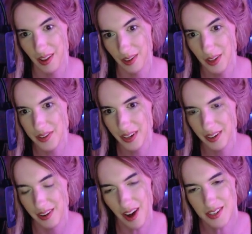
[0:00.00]

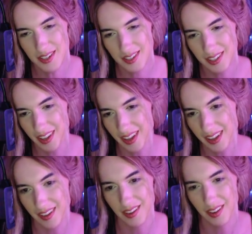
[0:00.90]
listening not just to
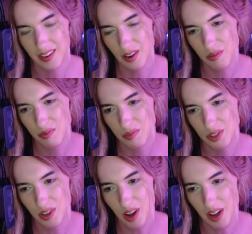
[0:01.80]
like
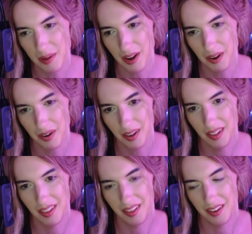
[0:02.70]
TERFs talk about
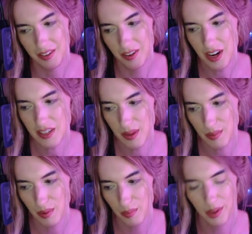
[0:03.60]
trans
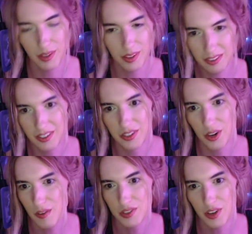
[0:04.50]
people, but listening to
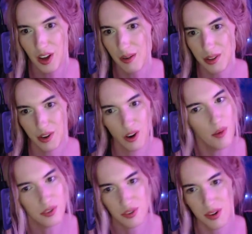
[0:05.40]
TERFs talk about their
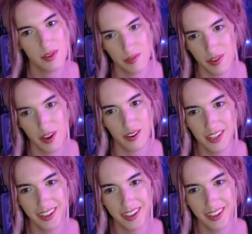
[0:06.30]
hopes, dreams, and fears.